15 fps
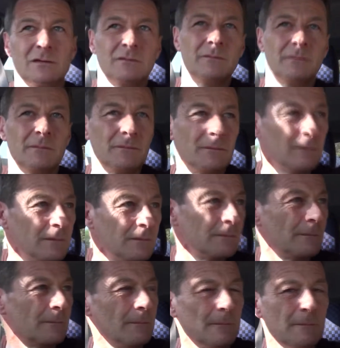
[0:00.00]
All we need, all we
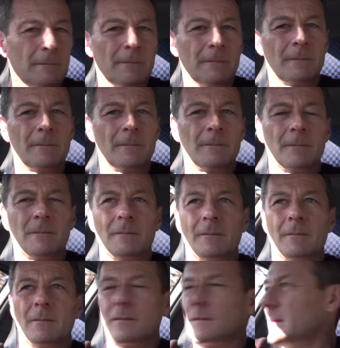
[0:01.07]
need, is the
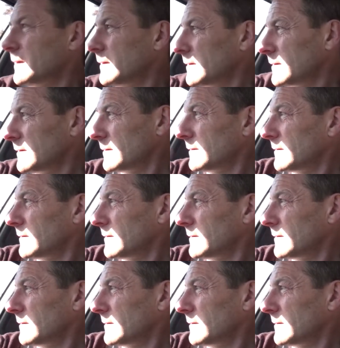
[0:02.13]
premises cheap.